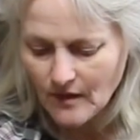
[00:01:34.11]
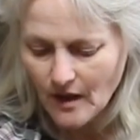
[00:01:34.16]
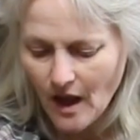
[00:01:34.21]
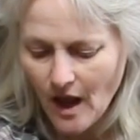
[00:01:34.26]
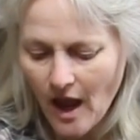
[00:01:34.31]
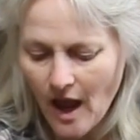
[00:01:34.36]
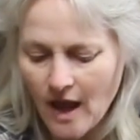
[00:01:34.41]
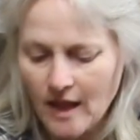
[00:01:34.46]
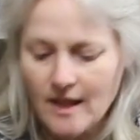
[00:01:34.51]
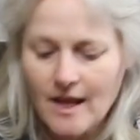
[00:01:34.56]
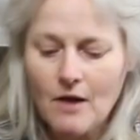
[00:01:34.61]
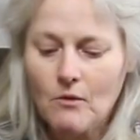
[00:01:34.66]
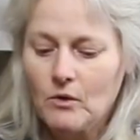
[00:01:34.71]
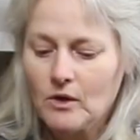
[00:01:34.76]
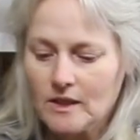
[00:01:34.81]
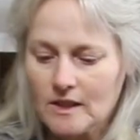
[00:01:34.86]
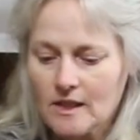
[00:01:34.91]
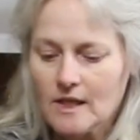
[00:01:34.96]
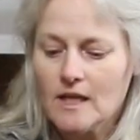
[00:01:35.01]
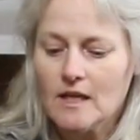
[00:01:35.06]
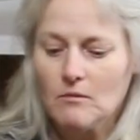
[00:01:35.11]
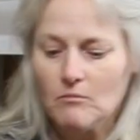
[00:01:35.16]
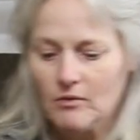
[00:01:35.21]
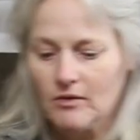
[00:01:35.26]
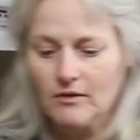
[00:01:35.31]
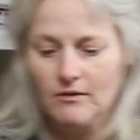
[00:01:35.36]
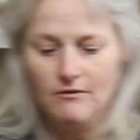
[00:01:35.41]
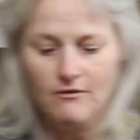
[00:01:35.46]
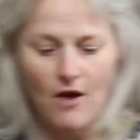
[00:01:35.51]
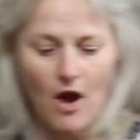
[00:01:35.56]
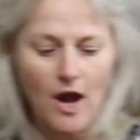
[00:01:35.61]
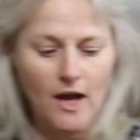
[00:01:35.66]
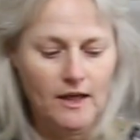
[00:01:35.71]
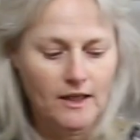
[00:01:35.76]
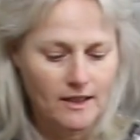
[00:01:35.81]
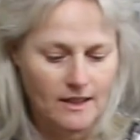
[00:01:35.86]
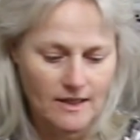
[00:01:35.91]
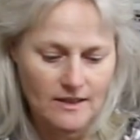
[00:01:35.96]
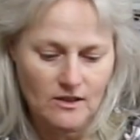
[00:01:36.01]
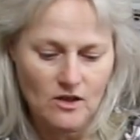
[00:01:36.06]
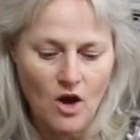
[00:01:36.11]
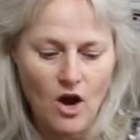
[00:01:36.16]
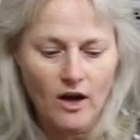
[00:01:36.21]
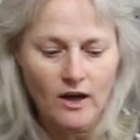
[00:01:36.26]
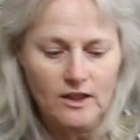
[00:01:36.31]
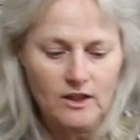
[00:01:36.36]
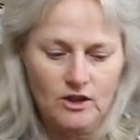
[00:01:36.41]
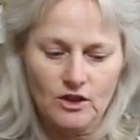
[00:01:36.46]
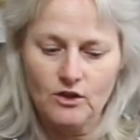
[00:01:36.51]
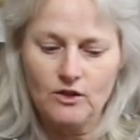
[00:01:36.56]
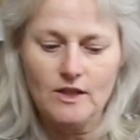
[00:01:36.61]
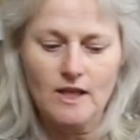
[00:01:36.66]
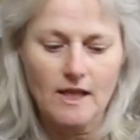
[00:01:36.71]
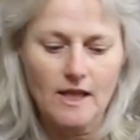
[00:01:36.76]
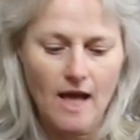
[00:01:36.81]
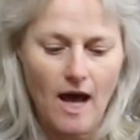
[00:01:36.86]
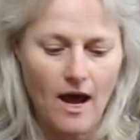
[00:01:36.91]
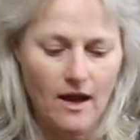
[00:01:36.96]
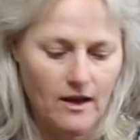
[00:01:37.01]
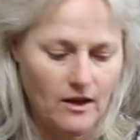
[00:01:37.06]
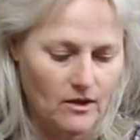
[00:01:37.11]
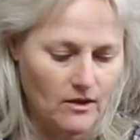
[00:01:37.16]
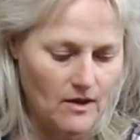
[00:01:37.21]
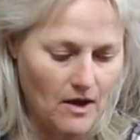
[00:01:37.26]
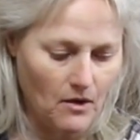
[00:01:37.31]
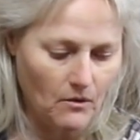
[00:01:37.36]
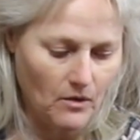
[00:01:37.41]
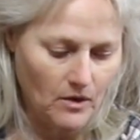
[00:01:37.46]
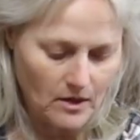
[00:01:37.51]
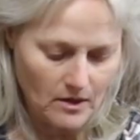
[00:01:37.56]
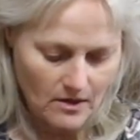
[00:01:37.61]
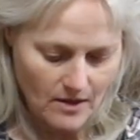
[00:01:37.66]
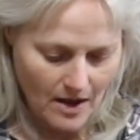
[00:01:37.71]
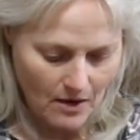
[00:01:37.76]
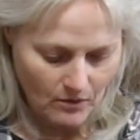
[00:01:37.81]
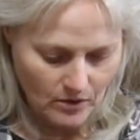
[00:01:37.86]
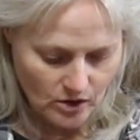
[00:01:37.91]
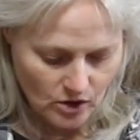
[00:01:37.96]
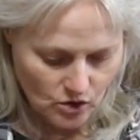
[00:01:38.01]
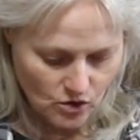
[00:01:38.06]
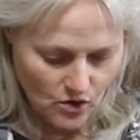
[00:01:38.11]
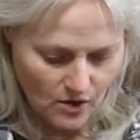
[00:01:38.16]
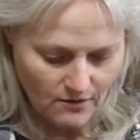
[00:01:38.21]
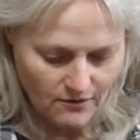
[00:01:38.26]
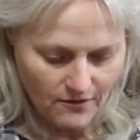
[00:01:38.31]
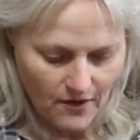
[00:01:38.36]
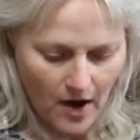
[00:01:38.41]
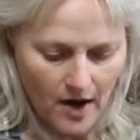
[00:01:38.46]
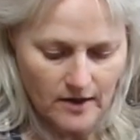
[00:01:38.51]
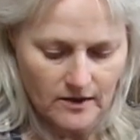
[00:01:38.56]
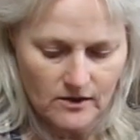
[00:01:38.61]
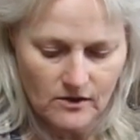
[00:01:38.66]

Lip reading: And they would keep fine. As long as you did that, they would store fine.